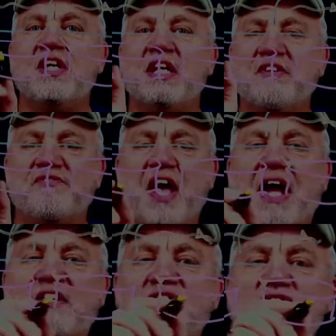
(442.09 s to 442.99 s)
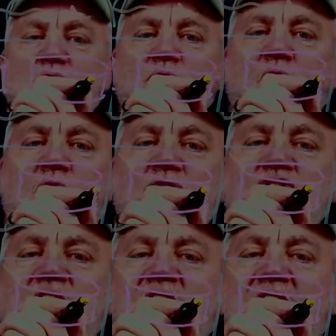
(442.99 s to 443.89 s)
In fact, it's so large
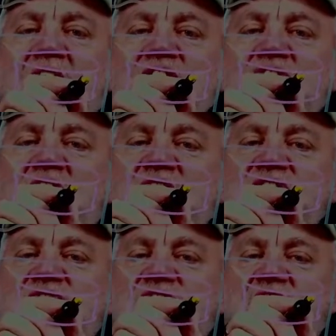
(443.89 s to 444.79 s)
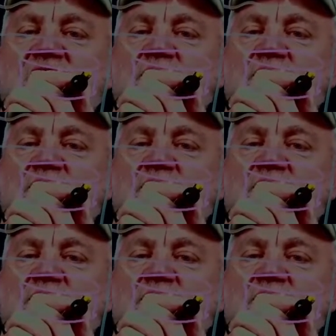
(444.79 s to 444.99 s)
that it actually has to fit